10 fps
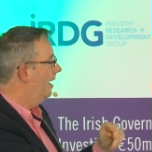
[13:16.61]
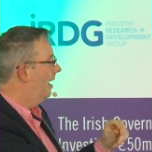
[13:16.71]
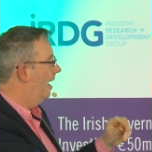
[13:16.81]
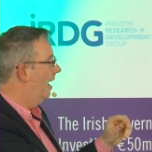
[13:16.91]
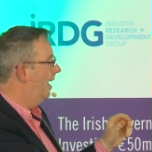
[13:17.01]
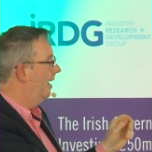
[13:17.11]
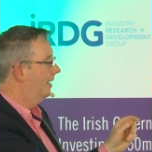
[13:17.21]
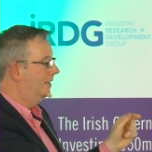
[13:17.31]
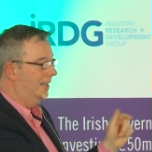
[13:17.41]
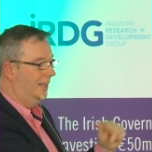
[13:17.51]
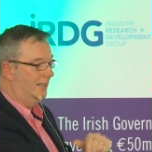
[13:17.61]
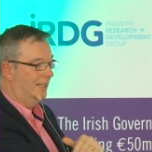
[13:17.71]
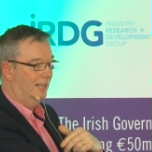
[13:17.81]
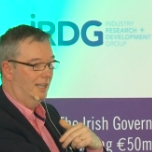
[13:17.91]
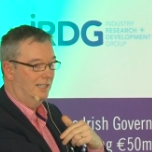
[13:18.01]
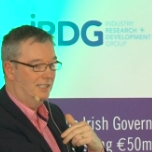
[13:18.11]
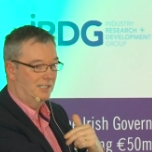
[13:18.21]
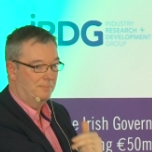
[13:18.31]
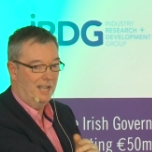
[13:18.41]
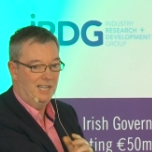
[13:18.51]
the
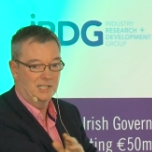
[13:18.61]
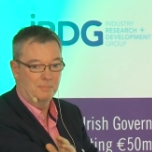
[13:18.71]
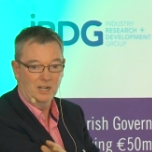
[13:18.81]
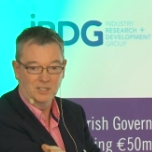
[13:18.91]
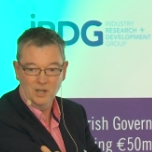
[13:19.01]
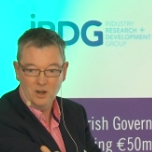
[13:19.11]
debate about